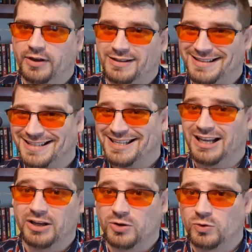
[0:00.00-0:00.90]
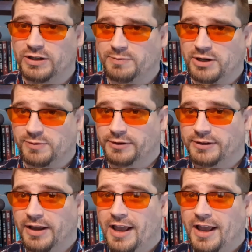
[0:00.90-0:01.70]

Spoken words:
It's the second coolest measurement.